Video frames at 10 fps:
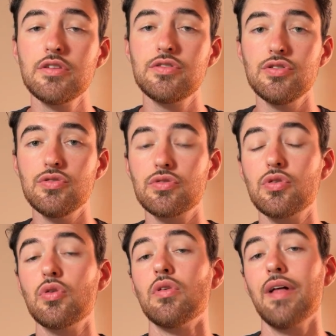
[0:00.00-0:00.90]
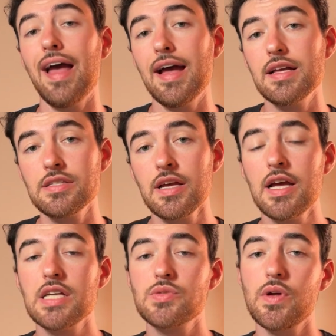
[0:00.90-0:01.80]
to Google Ads,
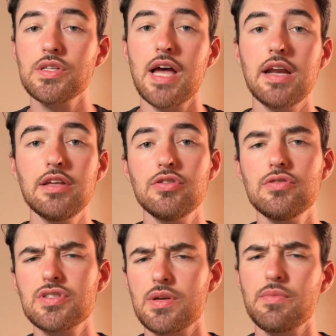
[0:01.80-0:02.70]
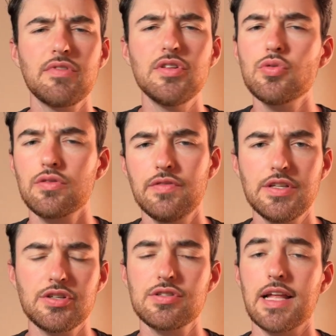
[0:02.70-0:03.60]
as well as how to use some of the newer
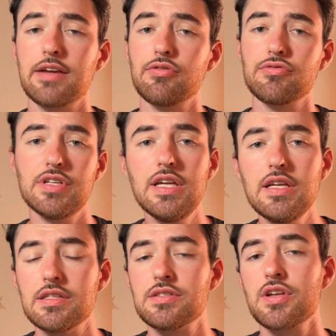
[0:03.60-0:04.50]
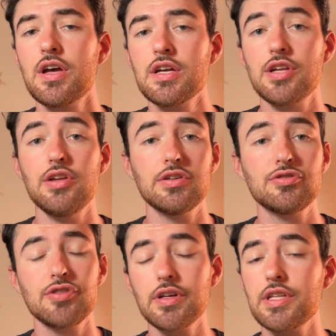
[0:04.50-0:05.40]
features like routines, so you
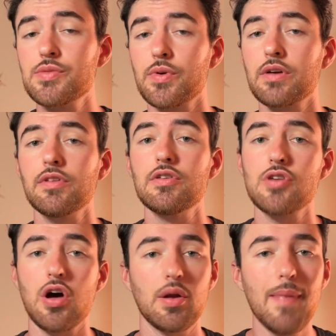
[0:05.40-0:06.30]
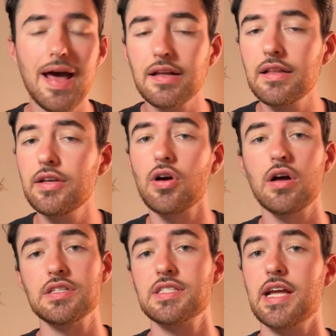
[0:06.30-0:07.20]
can trigger these workflows automatically or
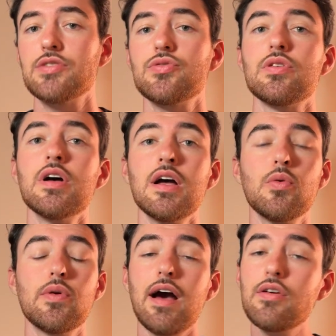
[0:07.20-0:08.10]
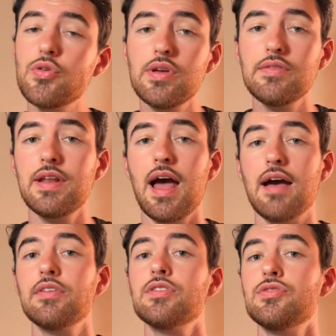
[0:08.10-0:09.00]
on a schedule without you even
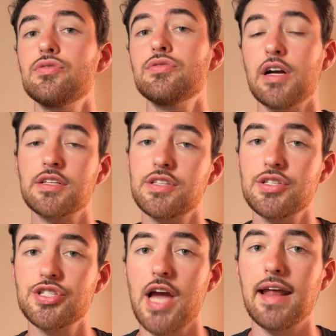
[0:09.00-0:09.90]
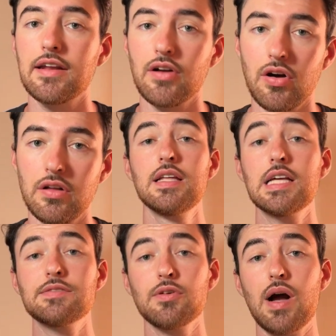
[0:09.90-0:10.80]
having to touch the chat at all.
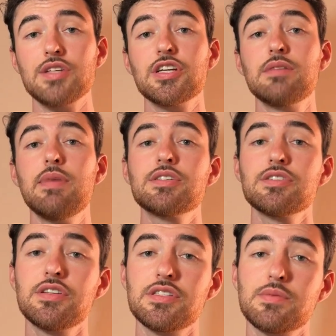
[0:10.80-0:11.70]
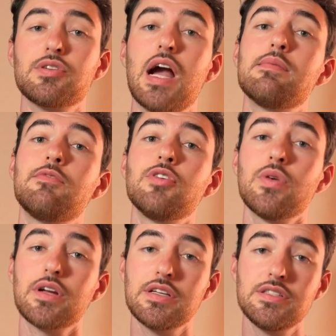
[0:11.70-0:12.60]
Thanks for watching, and make sure to subscribe if you
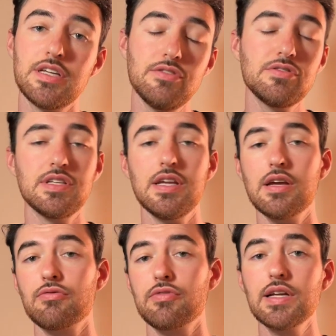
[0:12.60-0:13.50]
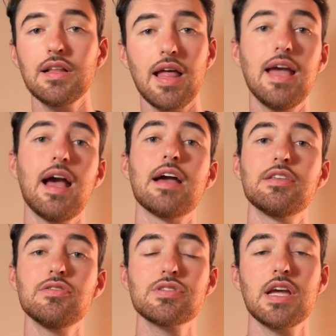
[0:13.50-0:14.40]
want to continue seeing real AI
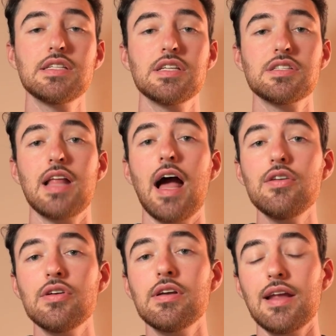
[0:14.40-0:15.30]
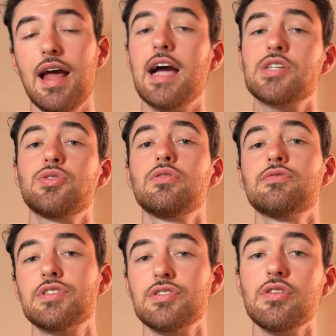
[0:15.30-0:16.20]
use cases and how you can get actual
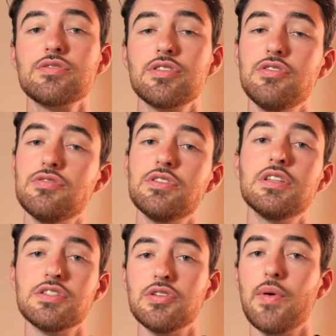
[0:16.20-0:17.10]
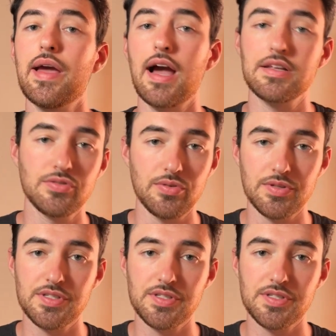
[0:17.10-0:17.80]
results using these new AI tools.